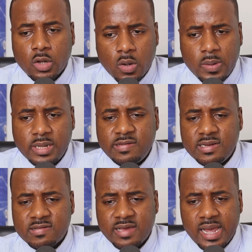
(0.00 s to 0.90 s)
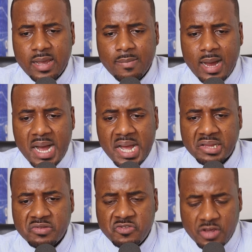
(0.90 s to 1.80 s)
Going into this game,
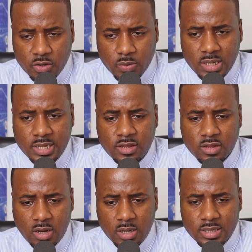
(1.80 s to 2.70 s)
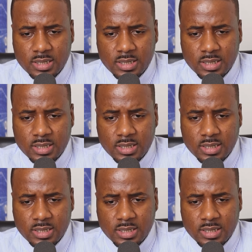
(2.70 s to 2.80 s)
I genuinely thought